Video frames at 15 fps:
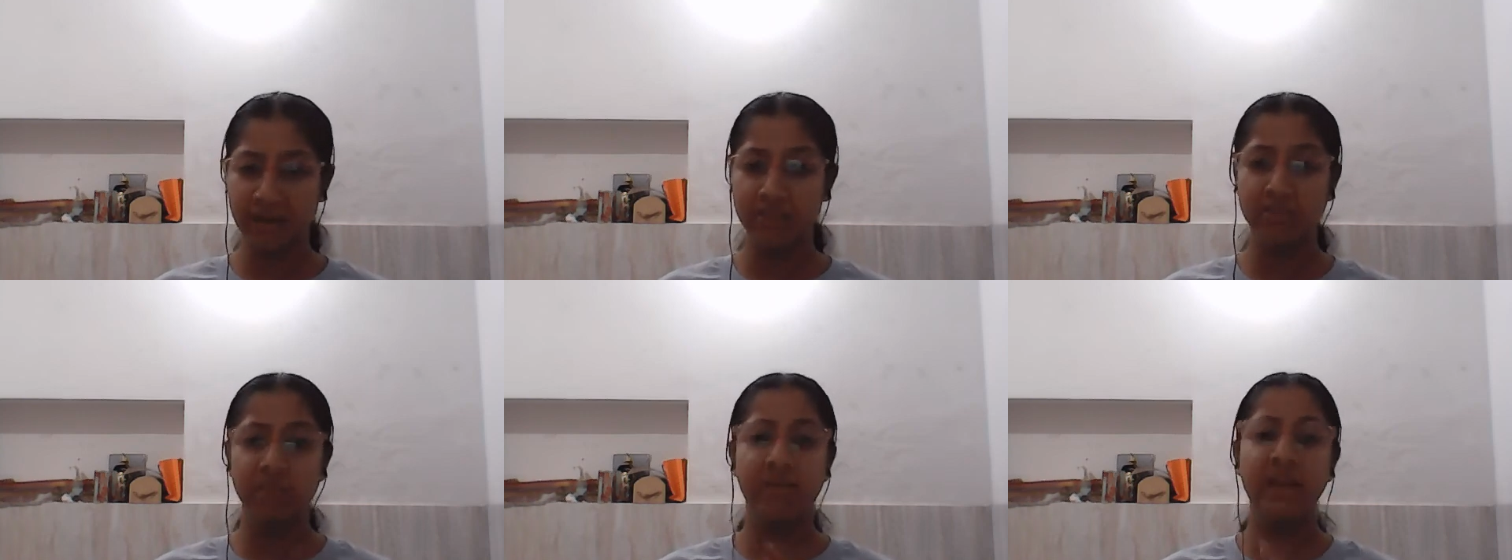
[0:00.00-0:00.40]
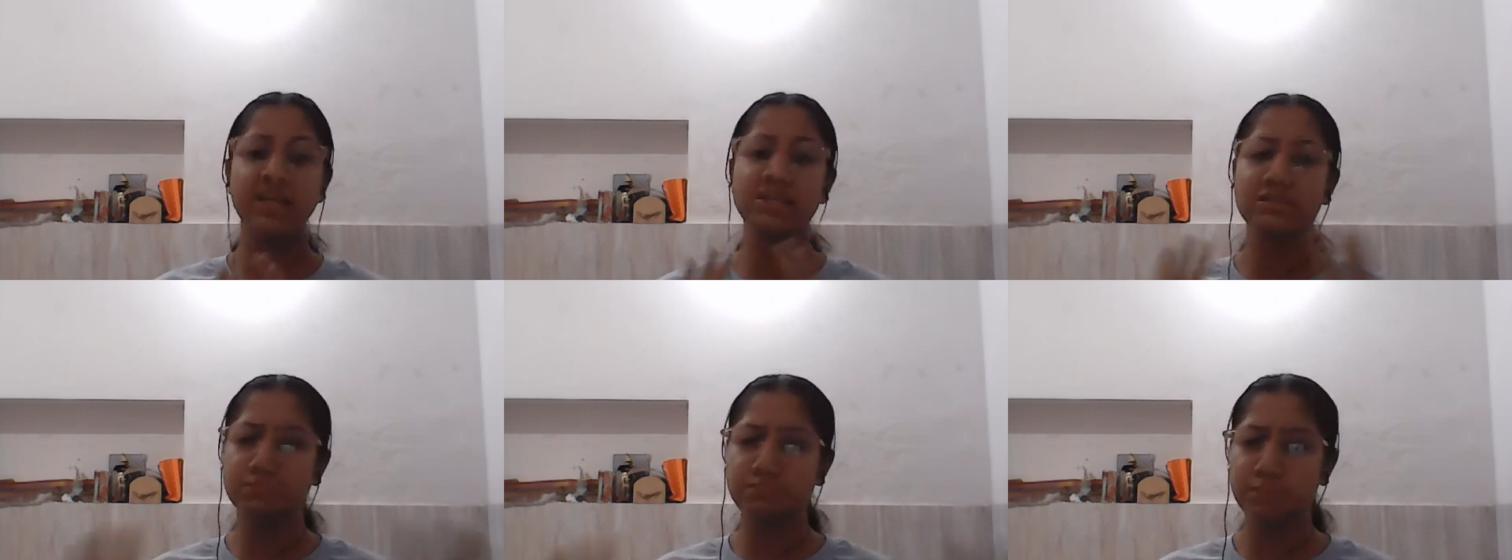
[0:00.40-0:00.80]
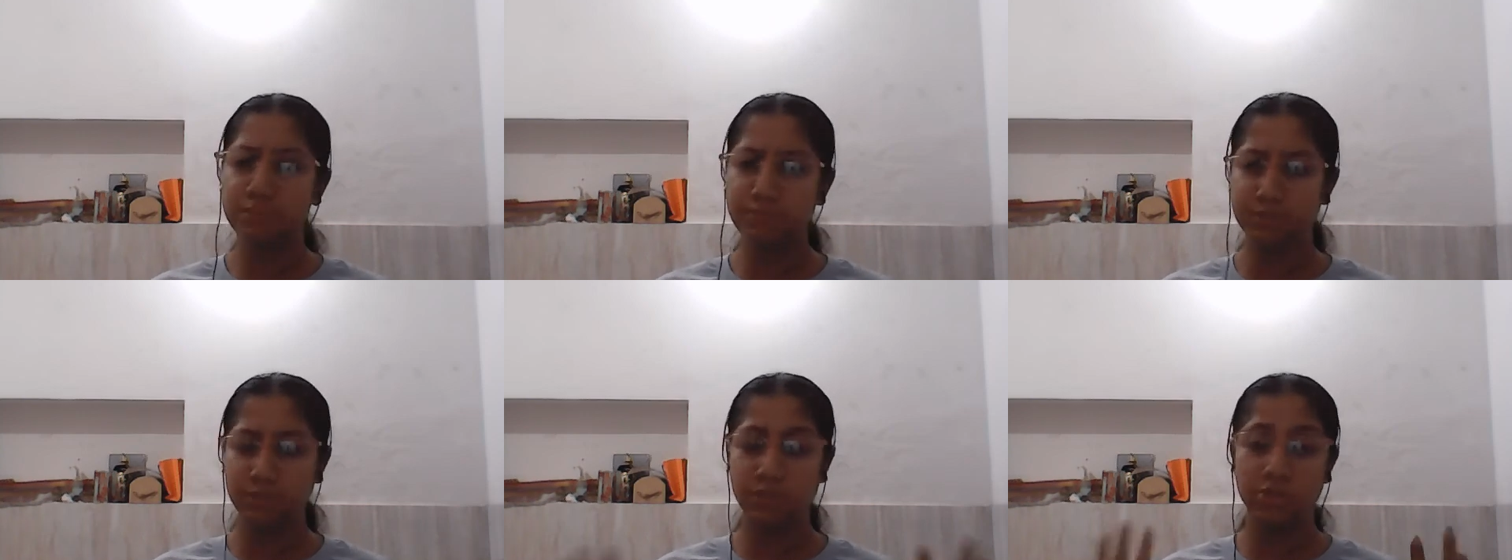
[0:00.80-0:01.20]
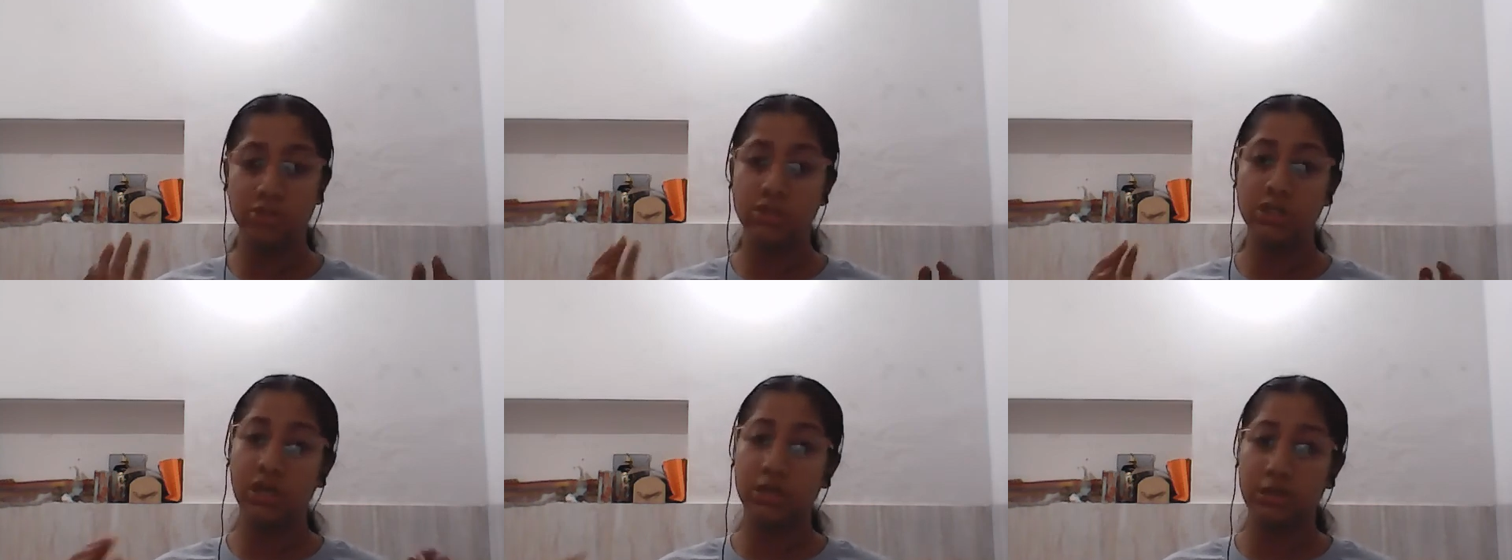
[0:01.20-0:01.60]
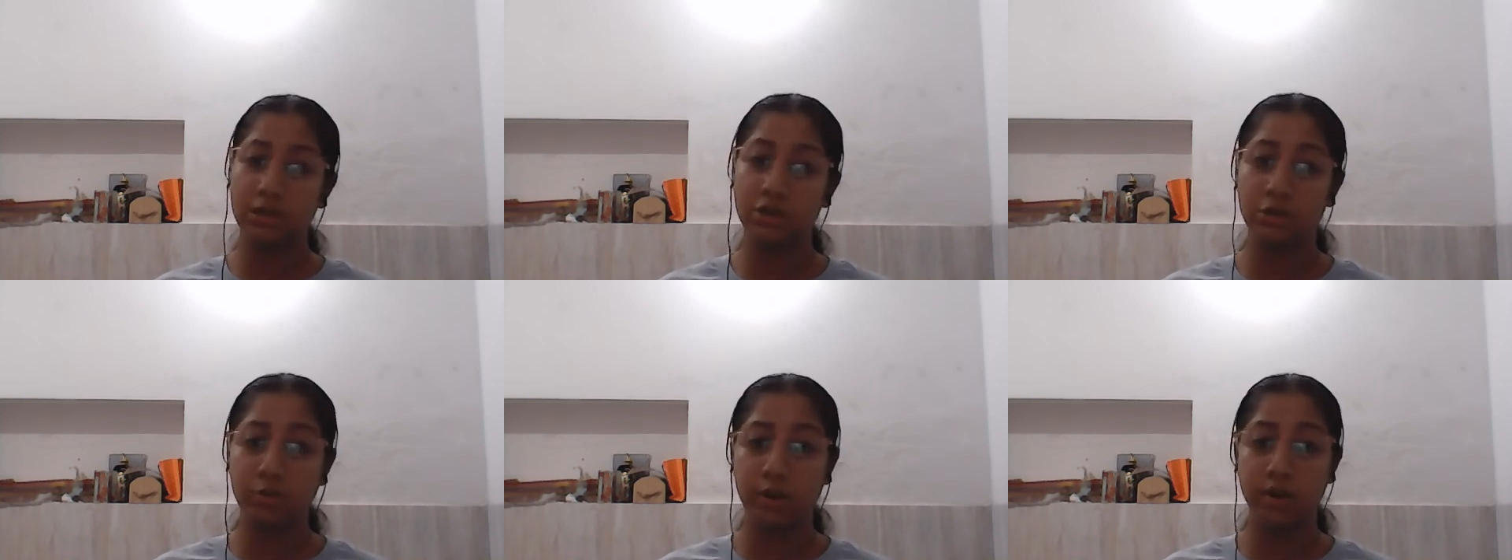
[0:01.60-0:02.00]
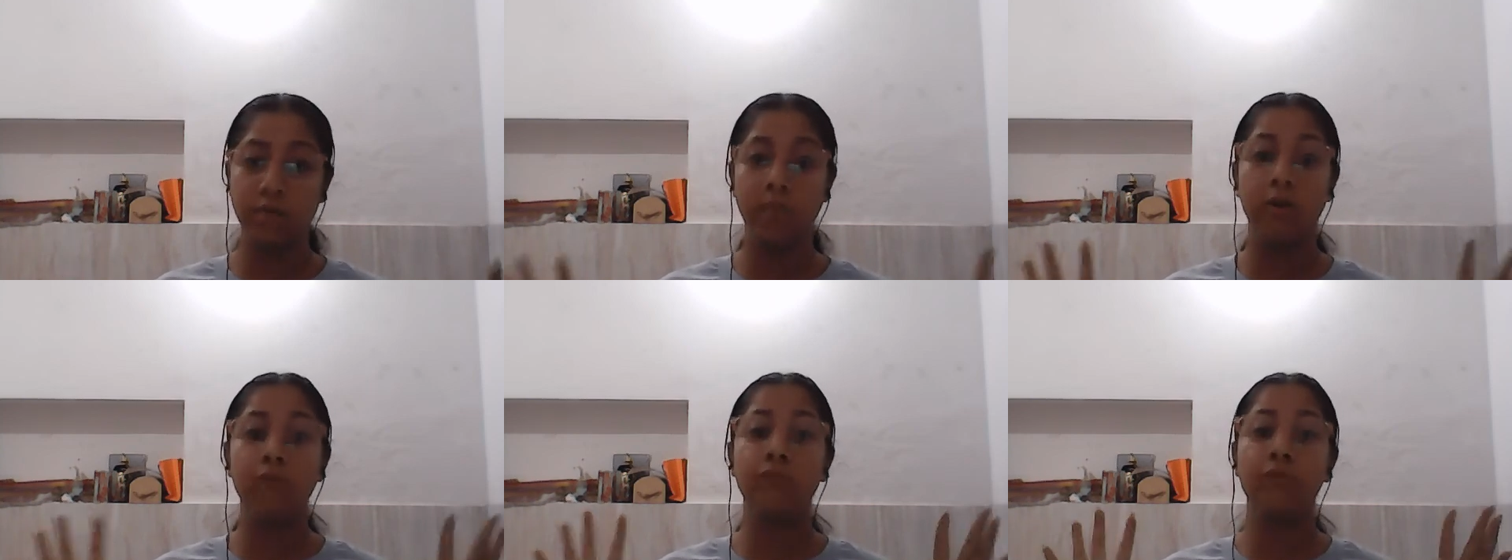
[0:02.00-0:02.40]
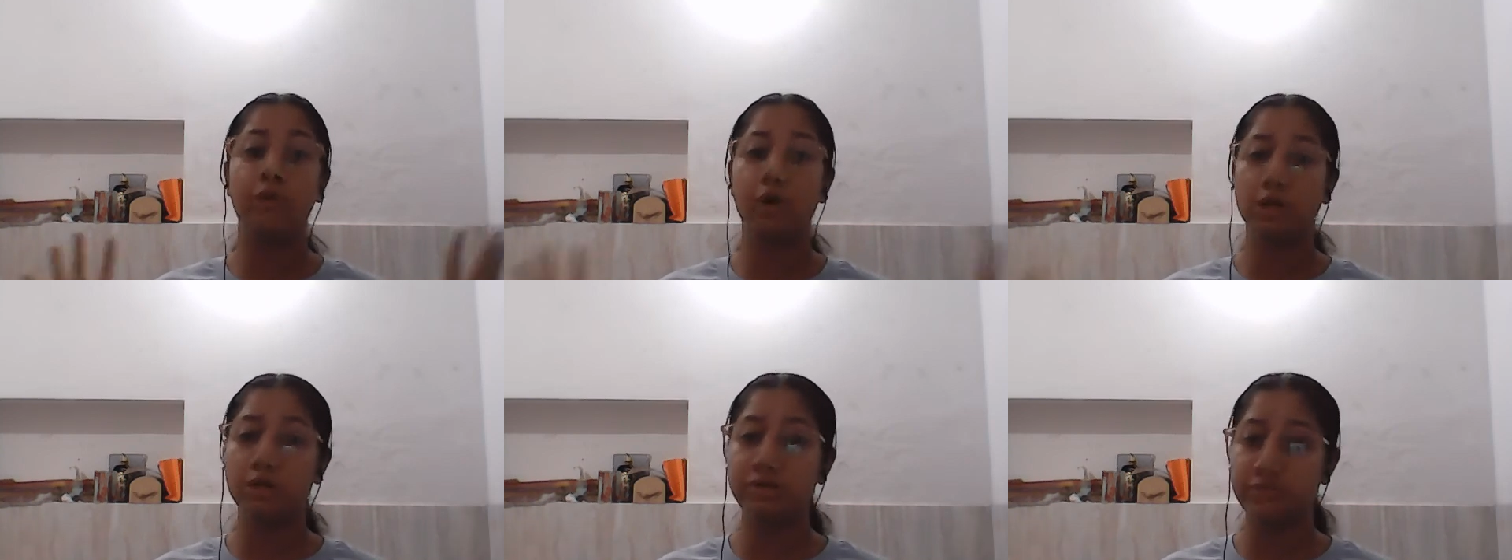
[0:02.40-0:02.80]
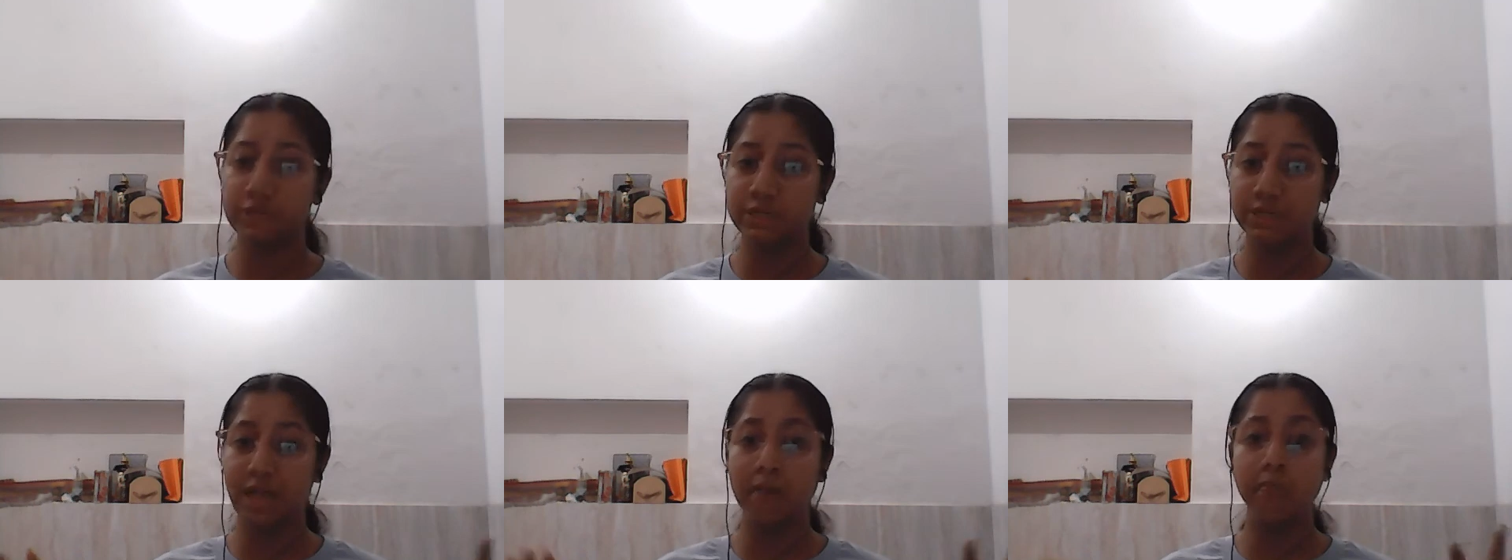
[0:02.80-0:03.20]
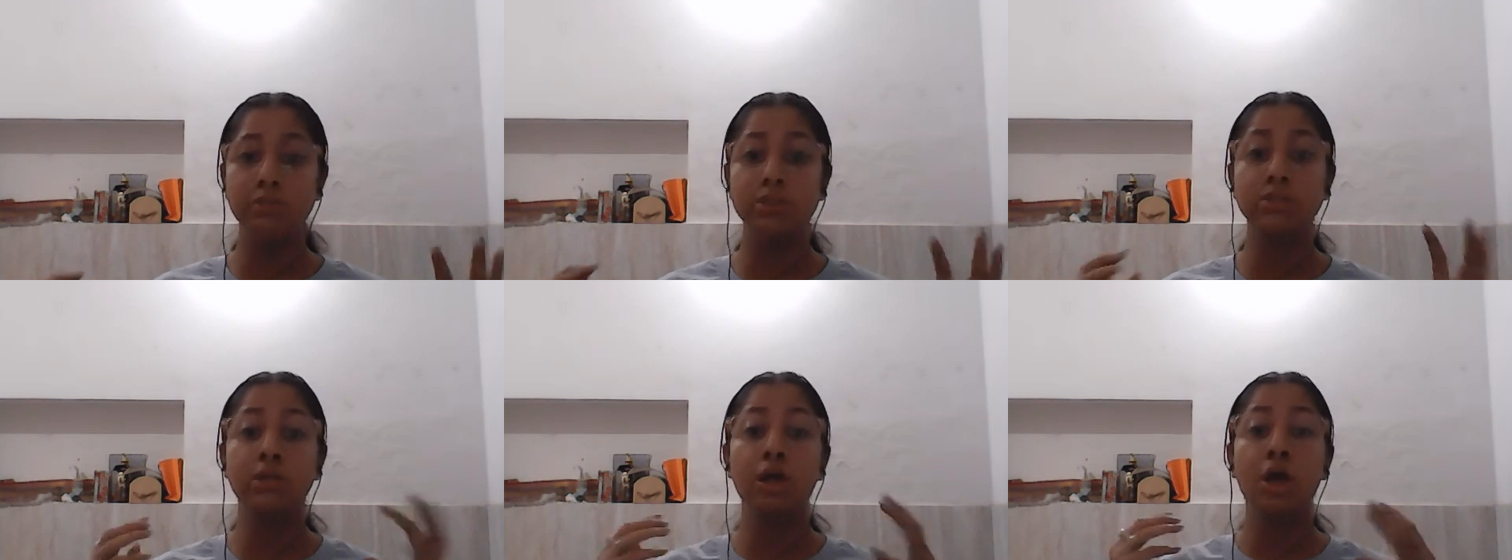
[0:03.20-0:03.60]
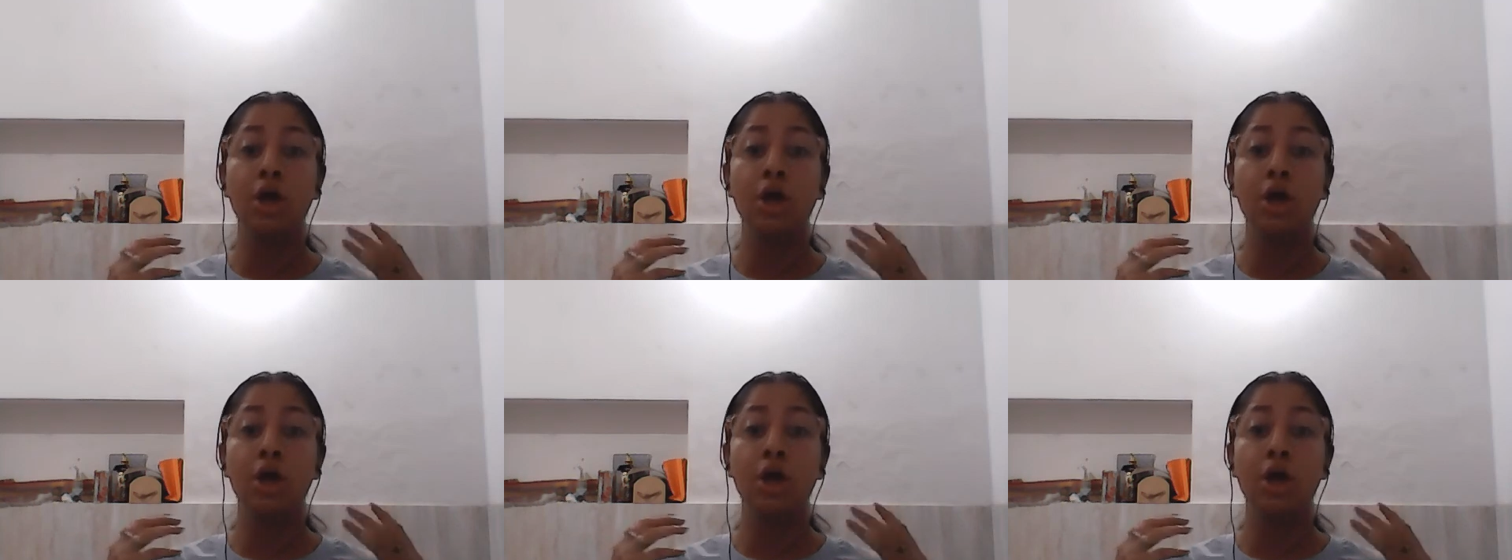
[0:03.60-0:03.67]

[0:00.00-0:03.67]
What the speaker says: It's a very simple procedure, nothing to worry about for all the first timers